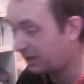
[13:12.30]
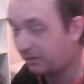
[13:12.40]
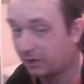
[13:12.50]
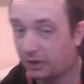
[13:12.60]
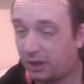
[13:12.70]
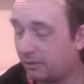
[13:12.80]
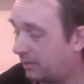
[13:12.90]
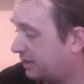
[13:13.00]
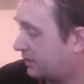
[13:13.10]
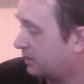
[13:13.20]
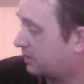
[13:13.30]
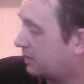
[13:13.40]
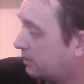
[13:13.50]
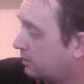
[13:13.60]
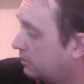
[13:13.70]
the kart racer,
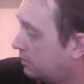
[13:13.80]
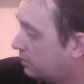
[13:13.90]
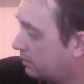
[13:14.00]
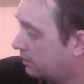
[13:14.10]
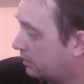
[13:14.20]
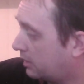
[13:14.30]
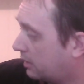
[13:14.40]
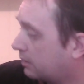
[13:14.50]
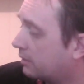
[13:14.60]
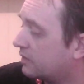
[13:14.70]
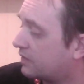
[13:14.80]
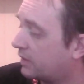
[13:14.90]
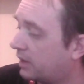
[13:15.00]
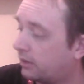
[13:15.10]
so there's that.